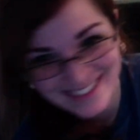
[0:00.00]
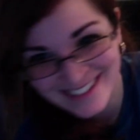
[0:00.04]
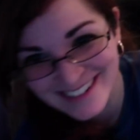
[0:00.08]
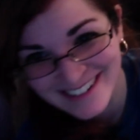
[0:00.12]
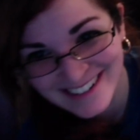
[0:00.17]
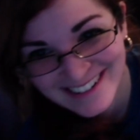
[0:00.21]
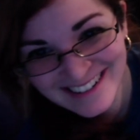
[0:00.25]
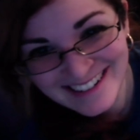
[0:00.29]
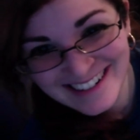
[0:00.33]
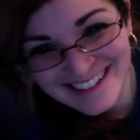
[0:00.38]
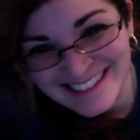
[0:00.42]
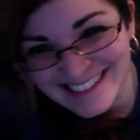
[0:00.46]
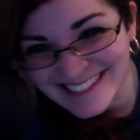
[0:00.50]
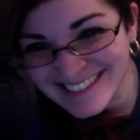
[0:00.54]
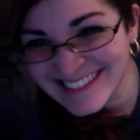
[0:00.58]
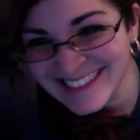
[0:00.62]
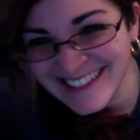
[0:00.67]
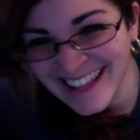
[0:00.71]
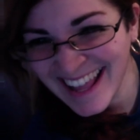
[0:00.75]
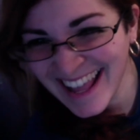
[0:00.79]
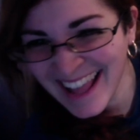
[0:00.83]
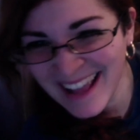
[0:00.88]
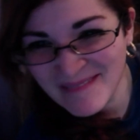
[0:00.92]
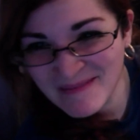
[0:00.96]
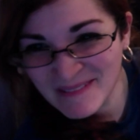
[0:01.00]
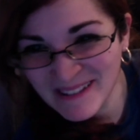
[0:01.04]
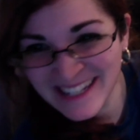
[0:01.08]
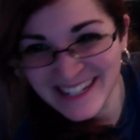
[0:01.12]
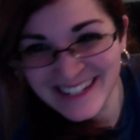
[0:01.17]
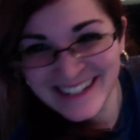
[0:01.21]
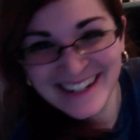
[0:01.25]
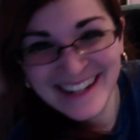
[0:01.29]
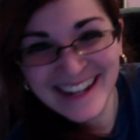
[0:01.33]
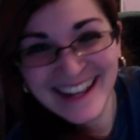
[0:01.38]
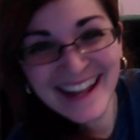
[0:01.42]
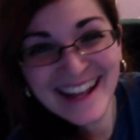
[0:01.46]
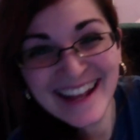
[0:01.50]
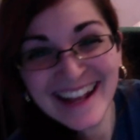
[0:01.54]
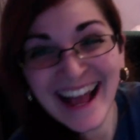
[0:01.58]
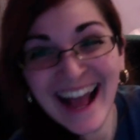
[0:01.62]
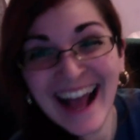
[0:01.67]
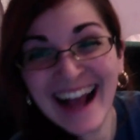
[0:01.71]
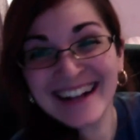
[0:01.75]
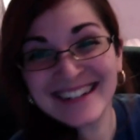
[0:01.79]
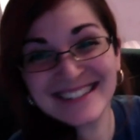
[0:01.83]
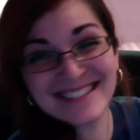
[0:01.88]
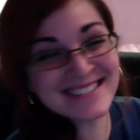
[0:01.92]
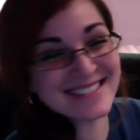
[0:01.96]
there. Damn it.
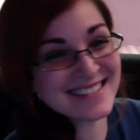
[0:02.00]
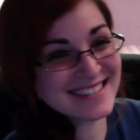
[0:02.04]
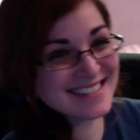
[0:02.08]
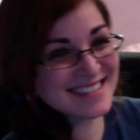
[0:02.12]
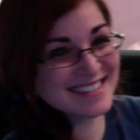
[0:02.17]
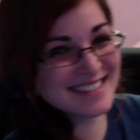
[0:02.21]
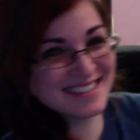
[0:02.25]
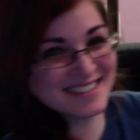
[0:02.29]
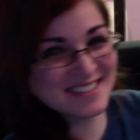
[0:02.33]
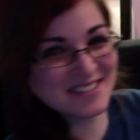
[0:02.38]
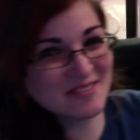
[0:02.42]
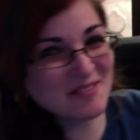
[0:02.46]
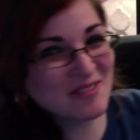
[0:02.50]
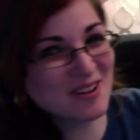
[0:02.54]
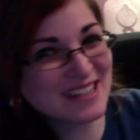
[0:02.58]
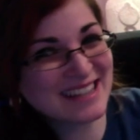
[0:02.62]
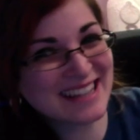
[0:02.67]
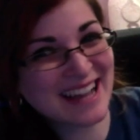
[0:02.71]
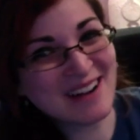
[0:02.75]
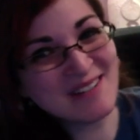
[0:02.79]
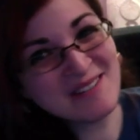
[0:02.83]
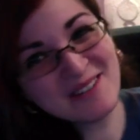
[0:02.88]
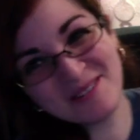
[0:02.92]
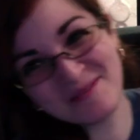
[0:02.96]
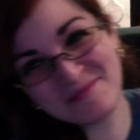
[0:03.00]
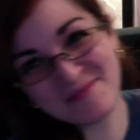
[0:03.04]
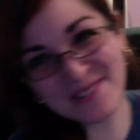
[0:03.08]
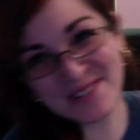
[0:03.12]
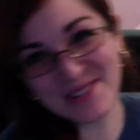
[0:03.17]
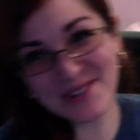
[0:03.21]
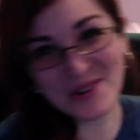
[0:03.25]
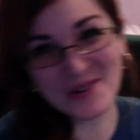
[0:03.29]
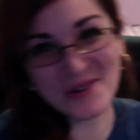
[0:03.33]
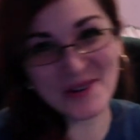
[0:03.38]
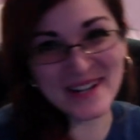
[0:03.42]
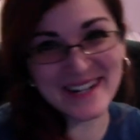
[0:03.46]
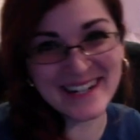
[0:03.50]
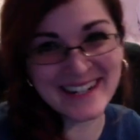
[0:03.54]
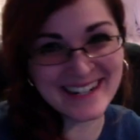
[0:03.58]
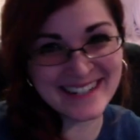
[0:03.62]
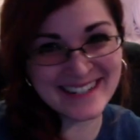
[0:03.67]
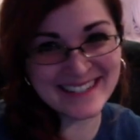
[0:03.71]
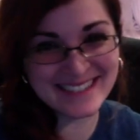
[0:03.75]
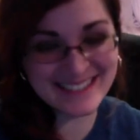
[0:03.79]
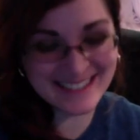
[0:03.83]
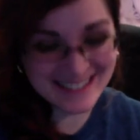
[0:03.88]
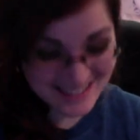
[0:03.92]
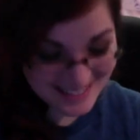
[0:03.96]
Actually, you know what? That would have been a great
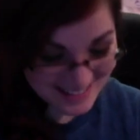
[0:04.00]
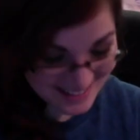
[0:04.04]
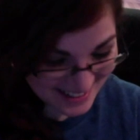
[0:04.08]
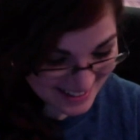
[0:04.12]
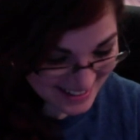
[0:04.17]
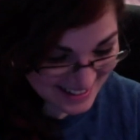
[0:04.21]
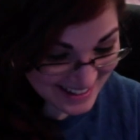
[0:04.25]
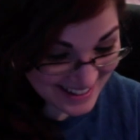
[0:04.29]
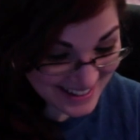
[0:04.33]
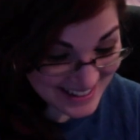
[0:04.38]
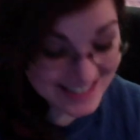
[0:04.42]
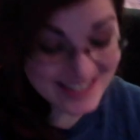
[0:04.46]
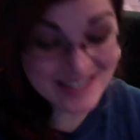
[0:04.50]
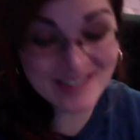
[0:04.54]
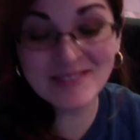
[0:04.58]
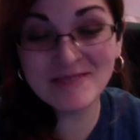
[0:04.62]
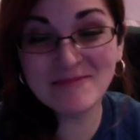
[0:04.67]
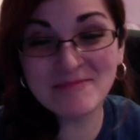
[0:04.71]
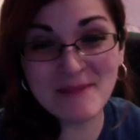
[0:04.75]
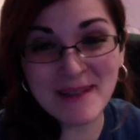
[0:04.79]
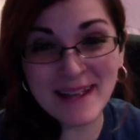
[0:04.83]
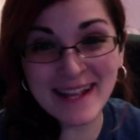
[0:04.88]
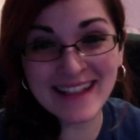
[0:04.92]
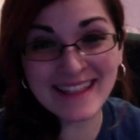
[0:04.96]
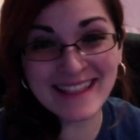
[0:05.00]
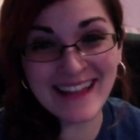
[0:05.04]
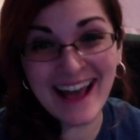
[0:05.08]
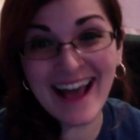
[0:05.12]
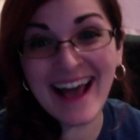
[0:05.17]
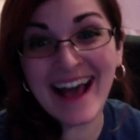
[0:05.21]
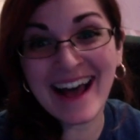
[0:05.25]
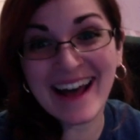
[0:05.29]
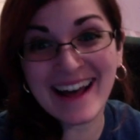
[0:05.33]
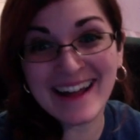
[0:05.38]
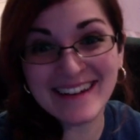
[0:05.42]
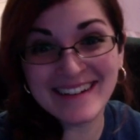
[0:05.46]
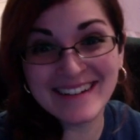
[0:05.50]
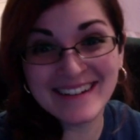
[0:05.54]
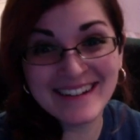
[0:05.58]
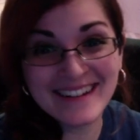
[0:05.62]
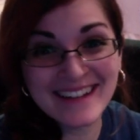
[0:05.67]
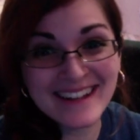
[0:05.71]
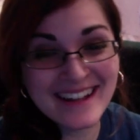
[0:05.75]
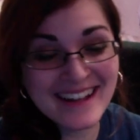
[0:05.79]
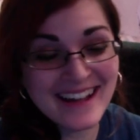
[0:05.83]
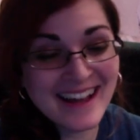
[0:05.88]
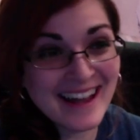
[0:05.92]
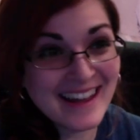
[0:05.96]
idea. Like they should make that
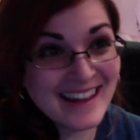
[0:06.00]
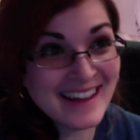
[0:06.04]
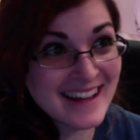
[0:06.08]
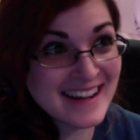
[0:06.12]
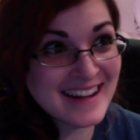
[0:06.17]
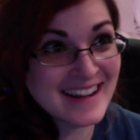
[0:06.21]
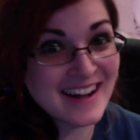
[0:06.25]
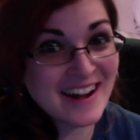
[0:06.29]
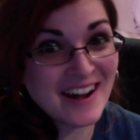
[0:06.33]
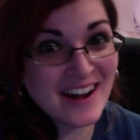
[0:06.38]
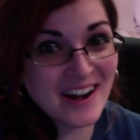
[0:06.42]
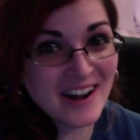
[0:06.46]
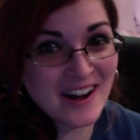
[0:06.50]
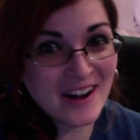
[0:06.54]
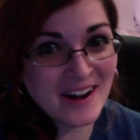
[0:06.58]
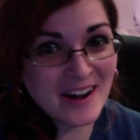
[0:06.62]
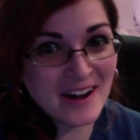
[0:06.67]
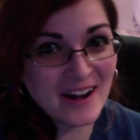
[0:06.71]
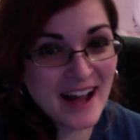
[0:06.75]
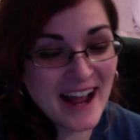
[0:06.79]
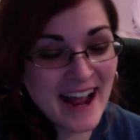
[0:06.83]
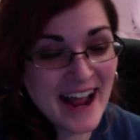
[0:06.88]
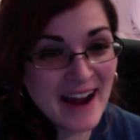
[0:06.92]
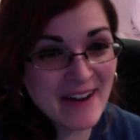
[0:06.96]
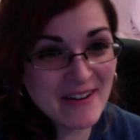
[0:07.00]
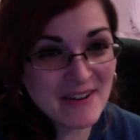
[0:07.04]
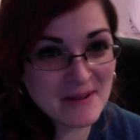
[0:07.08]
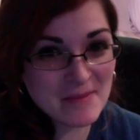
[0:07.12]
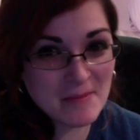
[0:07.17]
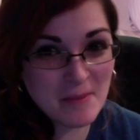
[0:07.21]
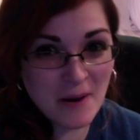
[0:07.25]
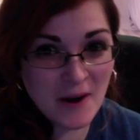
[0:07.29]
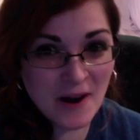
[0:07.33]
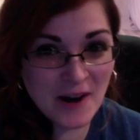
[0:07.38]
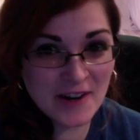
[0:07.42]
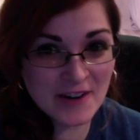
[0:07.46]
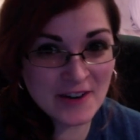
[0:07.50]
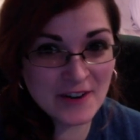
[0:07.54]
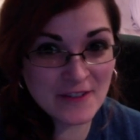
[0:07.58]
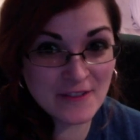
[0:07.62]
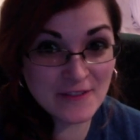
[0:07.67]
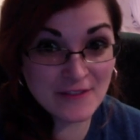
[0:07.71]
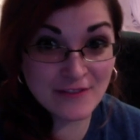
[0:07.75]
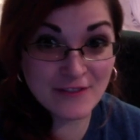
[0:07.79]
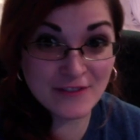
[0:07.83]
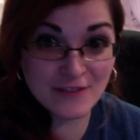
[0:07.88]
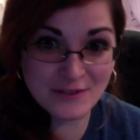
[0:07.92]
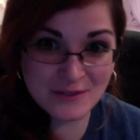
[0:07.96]
like a Harry Potter
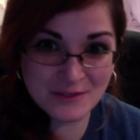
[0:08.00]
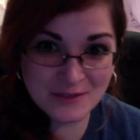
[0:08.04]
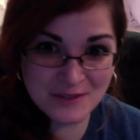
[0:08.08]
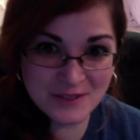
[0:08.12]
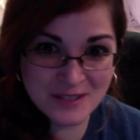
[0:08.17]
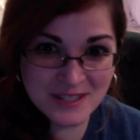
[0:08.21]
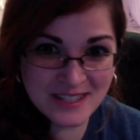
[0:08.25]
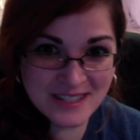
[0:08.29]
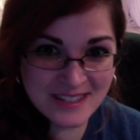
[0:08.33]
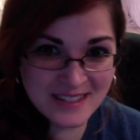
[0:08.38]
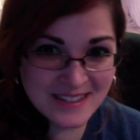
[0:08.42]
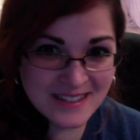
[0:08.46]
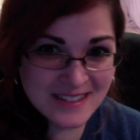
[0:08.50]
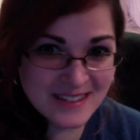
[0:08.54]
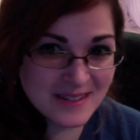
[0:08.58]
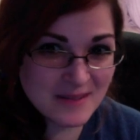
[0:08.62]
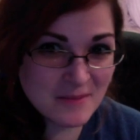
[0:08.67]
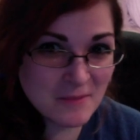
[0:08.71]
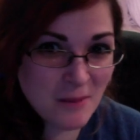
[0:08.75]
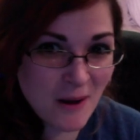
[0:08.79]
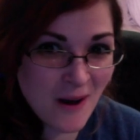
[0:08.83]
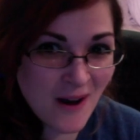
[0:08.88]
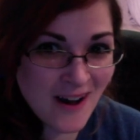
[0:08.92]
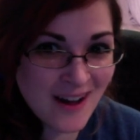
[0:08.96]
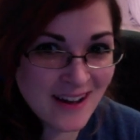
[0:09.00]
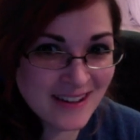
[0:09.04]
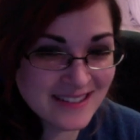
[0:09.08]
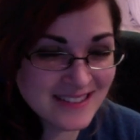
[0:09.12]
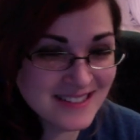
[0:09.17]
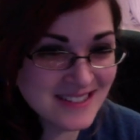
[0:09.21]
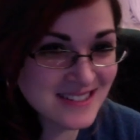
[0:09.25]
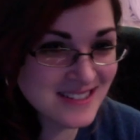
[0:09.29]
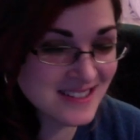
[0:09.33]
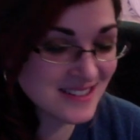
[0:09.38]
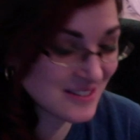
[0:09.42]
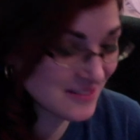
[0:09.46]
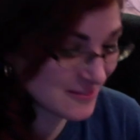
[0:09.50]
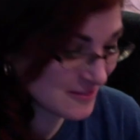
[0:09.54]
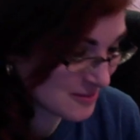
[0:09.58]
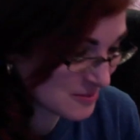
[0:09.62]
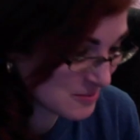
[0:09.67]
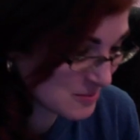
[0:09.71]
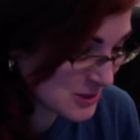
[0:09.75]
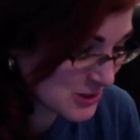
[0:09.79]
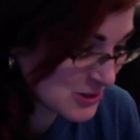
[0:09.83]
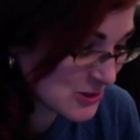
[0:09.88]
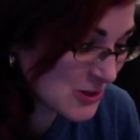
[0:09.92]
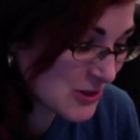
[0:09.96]
food box from
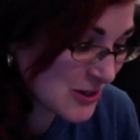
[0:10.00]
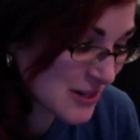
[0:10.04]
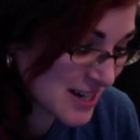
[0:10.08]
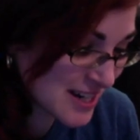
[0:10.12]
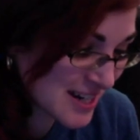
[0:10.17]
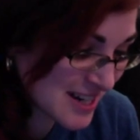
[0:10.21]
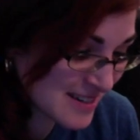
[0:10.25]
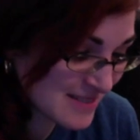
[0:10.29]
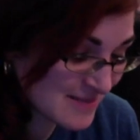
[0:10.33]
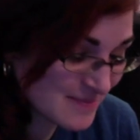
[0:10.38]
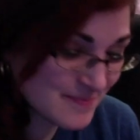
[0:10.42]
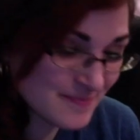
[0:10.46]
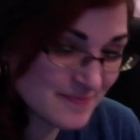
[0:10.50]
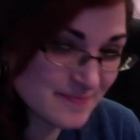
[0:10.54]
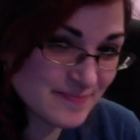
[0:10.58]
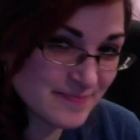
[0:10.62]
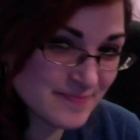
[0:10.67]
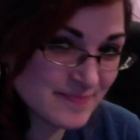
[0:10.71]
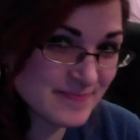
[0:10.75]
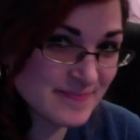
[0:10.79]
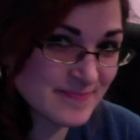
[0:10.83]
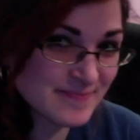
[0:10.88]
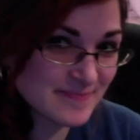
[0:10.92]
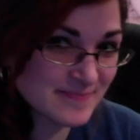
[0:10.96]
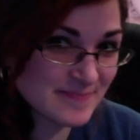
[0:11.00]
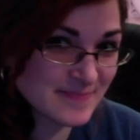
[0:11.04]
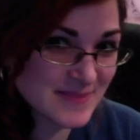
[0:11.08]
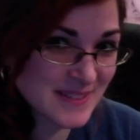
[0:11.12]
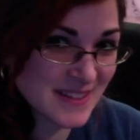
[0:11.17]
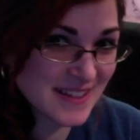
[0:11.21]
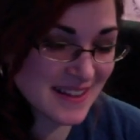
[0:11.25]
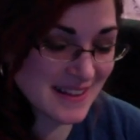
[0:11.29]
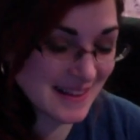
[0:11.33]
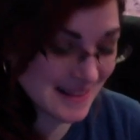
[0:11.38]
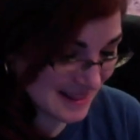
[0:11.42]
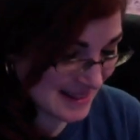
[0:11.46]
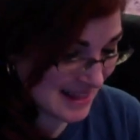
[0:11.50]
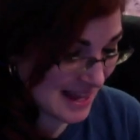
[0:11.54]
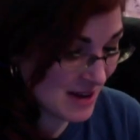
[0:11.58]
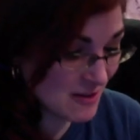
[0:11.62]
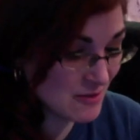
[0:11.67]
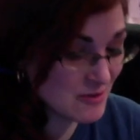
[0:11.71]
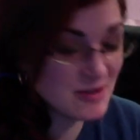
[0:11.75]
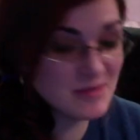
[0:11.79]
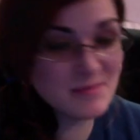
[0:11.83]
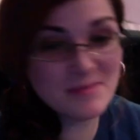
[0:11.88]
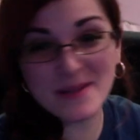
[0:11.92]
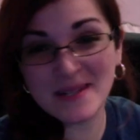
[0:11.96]
Loot Crate. That
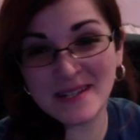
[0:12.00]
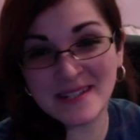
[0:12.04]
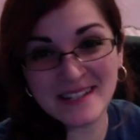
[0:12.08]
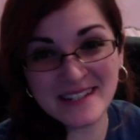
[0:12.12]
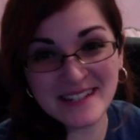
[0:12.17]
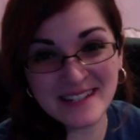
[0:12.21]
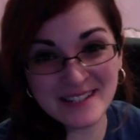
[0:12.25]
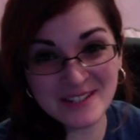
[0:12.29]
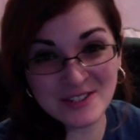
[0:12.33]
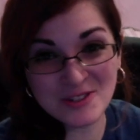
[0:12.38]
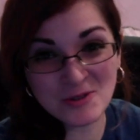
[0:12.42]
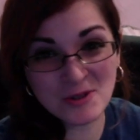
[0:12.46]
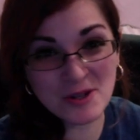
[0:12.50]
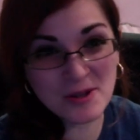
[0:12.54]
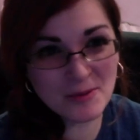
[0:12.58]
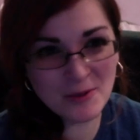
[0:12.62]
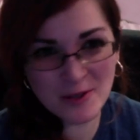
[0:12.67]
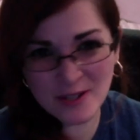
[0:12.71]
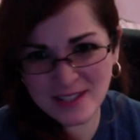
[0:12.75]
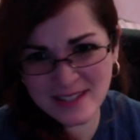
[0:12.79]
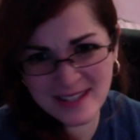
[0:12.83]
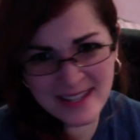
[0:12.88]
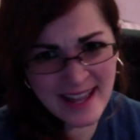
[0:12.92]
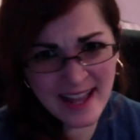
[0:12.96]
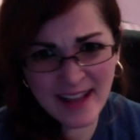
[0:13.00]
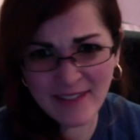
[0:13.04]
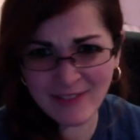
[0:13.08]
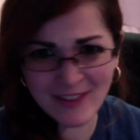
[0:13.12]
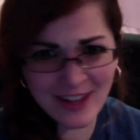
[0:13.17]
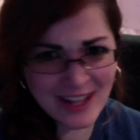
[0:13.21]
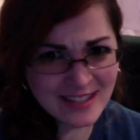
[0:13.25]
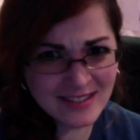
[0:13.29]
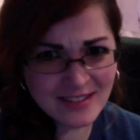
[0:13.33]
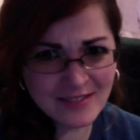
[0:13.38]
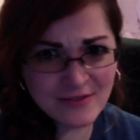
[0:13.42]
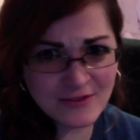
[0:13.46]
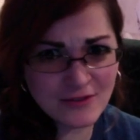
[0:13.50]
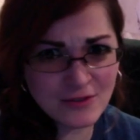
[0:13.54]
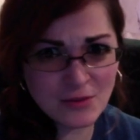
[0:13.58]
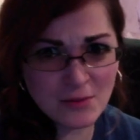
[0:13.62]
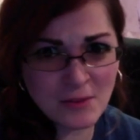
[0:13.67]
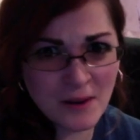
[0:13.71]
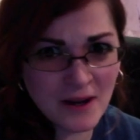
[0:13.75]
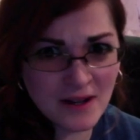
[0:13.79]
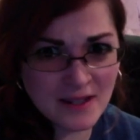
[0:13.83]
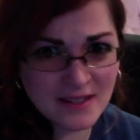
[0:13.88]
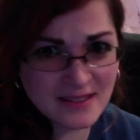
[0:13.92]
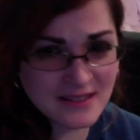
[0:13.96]
would be enjoyable because they have lots of food
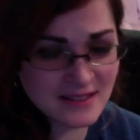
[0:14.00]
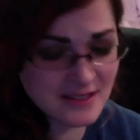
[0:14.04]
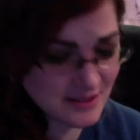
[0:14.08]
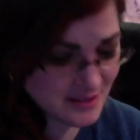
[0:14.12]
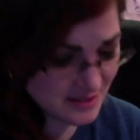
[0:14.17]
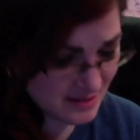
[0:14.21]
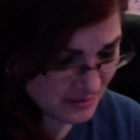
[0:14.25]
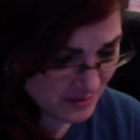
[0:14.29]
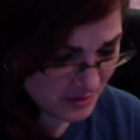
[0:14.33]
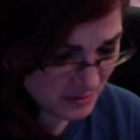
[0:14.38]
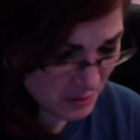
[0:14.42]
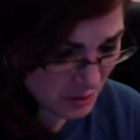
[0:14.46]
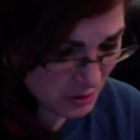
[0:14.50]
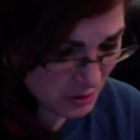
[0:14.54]
boxes from